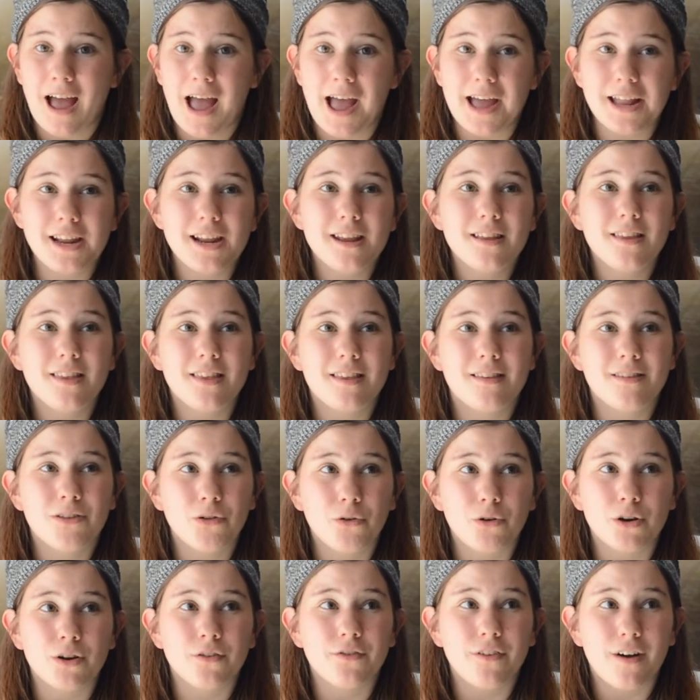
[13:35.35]
Any
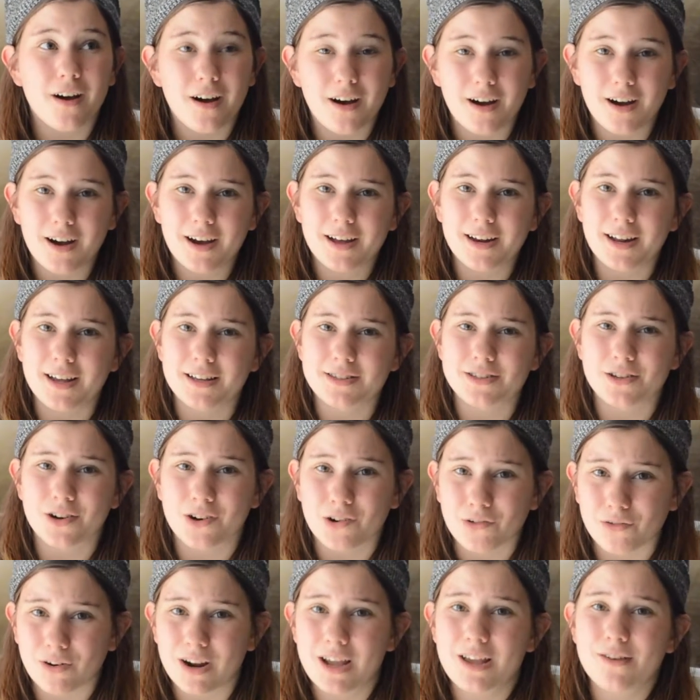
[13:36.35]
sort of art is a
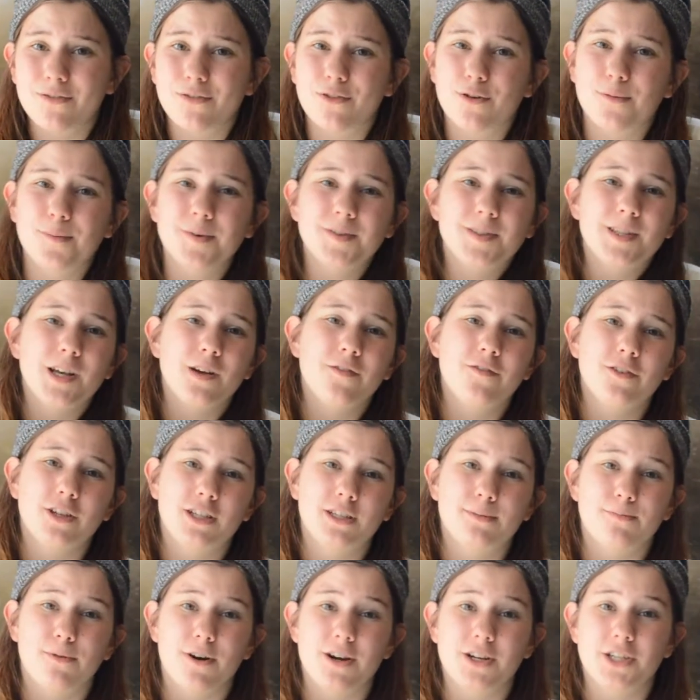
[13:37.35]
great form of
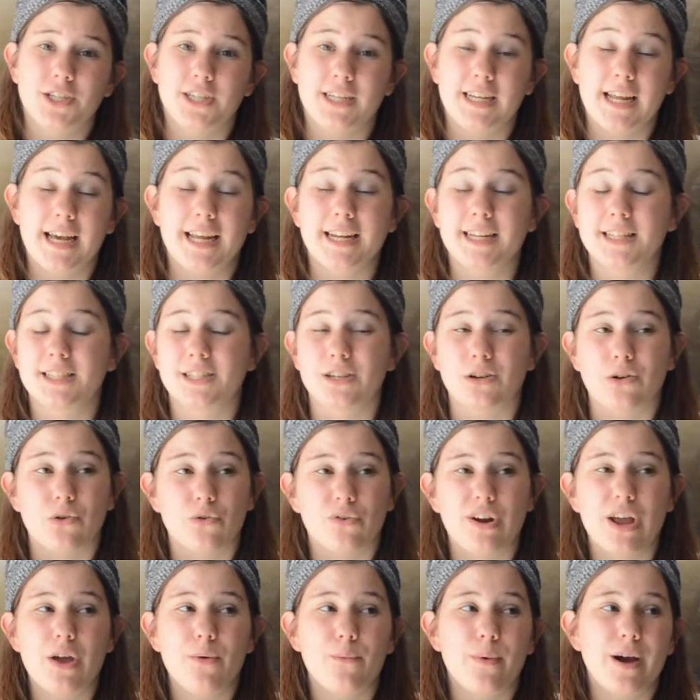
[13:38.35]
self-expression, and it's a
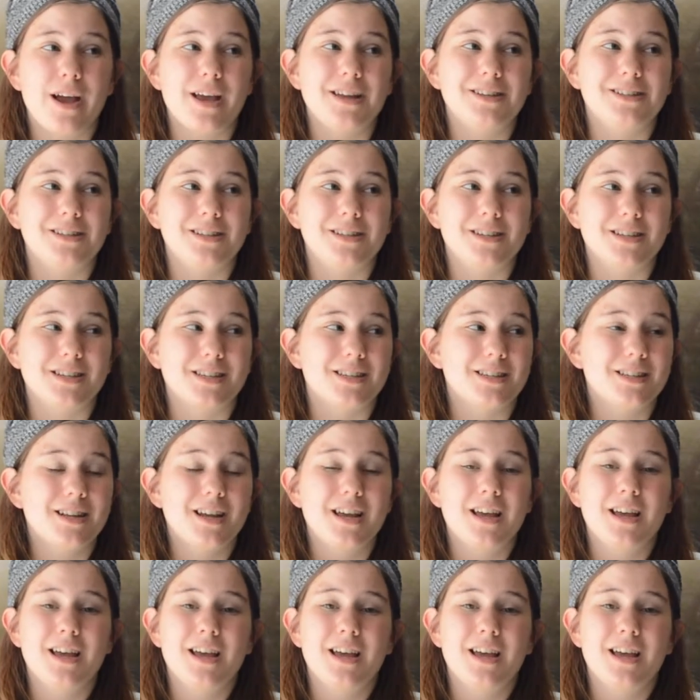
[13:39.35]
great way to just